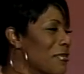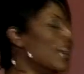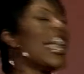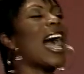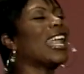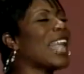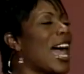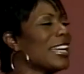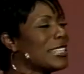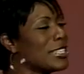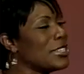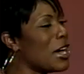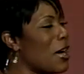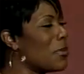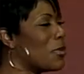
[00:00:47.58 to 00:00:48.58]
But I like
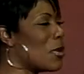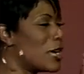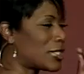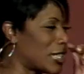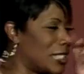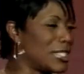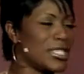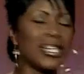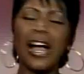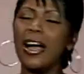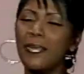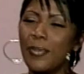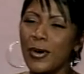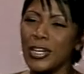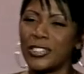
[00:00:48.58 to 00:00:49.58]
the young boys because the
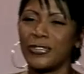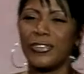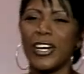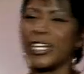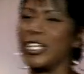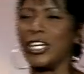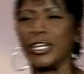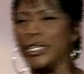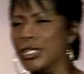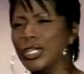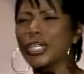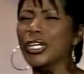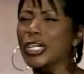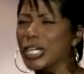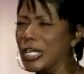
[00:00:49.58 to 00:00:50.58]
young boys fuck you
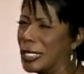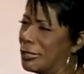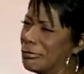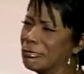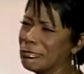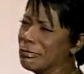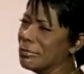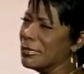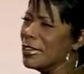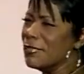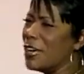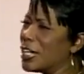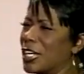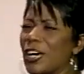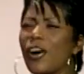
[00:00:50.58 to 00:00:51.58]
good.
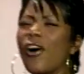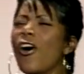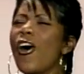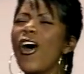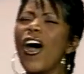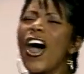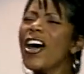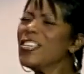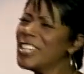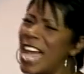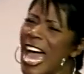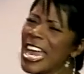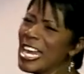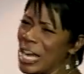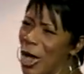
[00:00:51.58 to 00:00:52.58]
Fuck you all
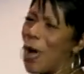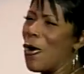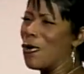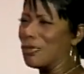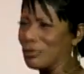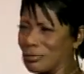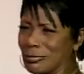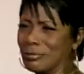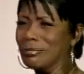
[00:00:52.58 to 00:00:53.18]
night long.